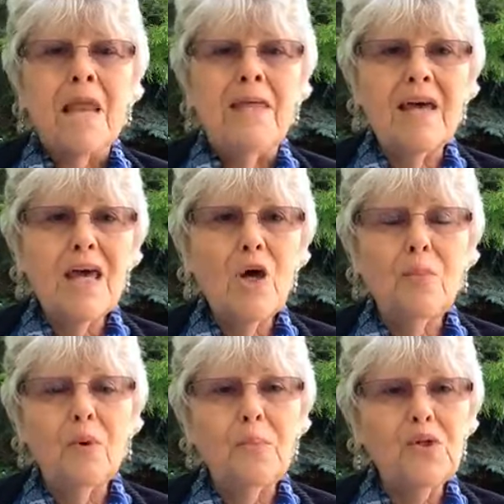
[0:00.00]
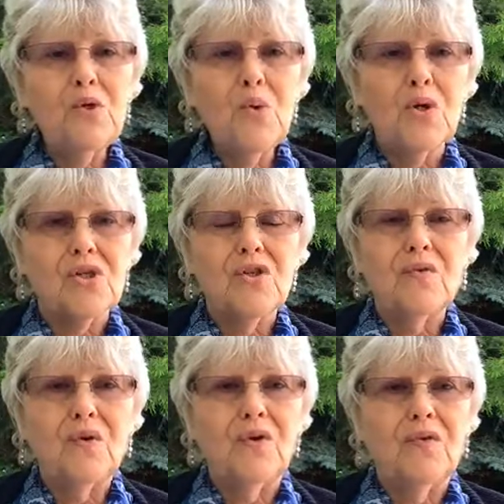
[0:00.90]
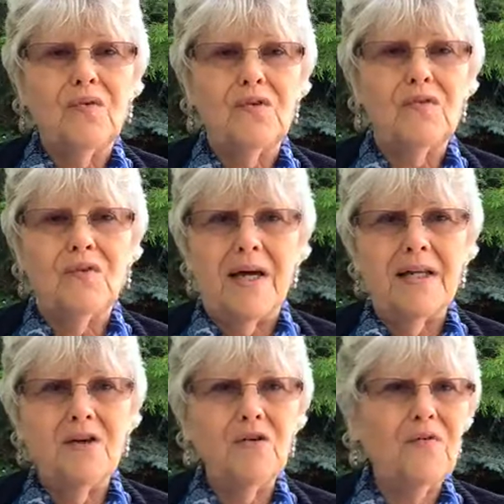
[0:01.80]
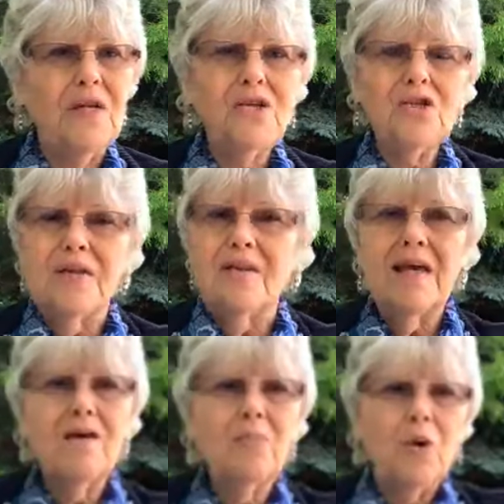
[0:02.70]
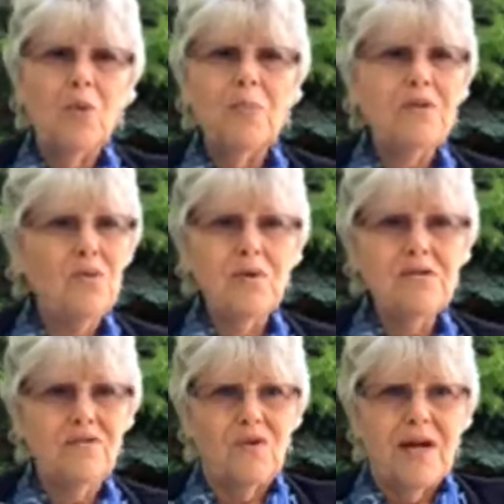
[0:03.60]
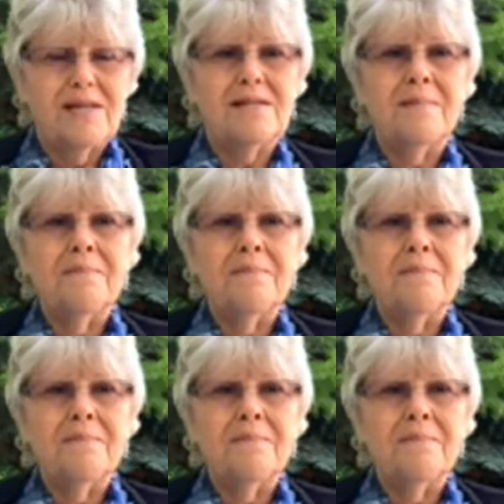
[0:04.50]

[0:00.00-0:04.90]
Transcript: And they help open doors. You've heard of divine intervention. They help open doors for us.